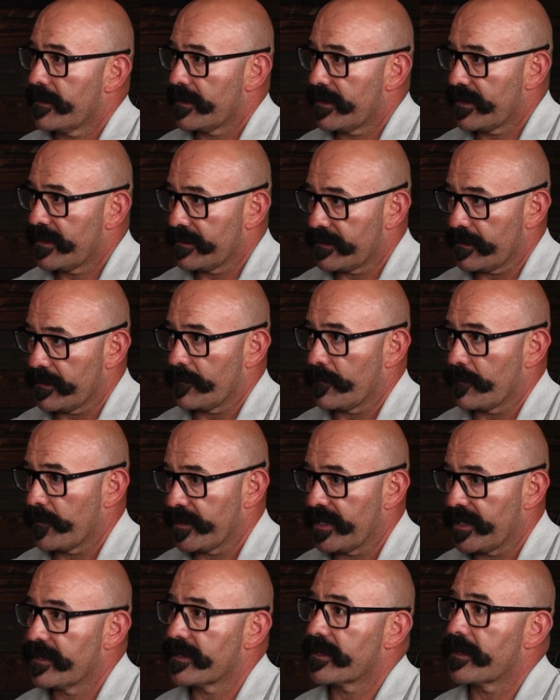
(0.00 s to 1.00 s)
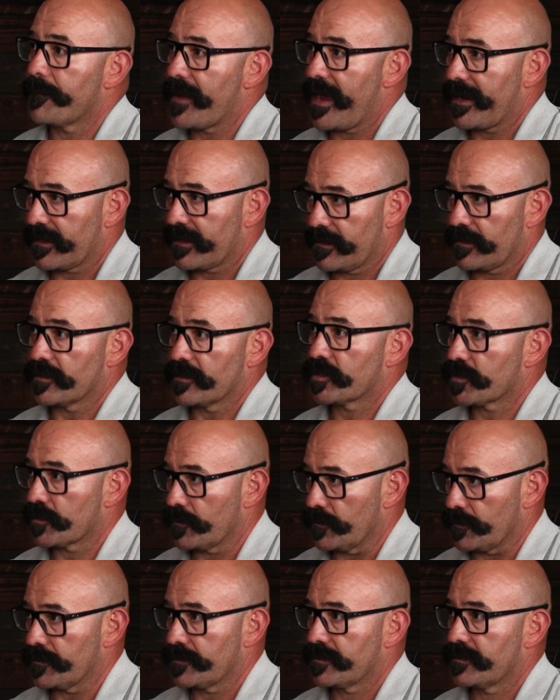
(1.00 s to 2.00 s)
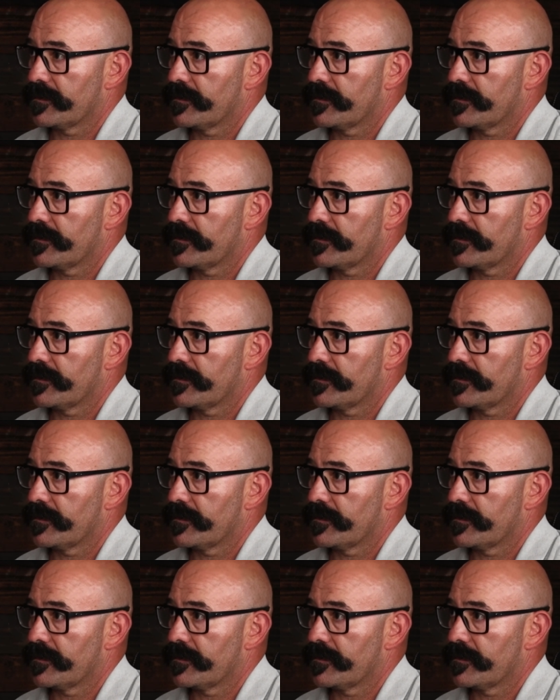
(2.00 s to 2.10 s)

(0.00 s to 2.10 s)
We need to get back into the schools.